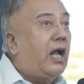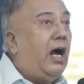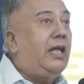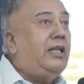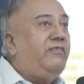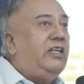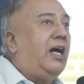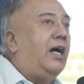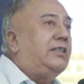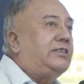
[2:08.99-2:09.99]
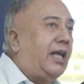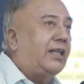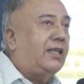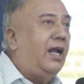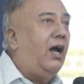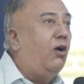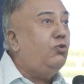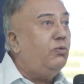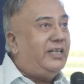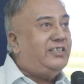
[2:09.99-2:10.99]
Kala Vidhana Shastra, how
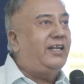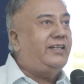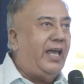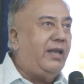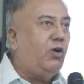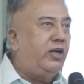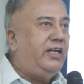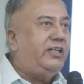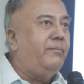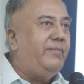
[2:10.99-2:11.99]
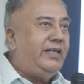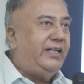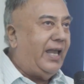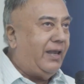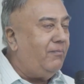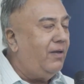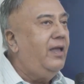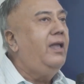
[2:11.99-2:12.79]
to measure time or determine time.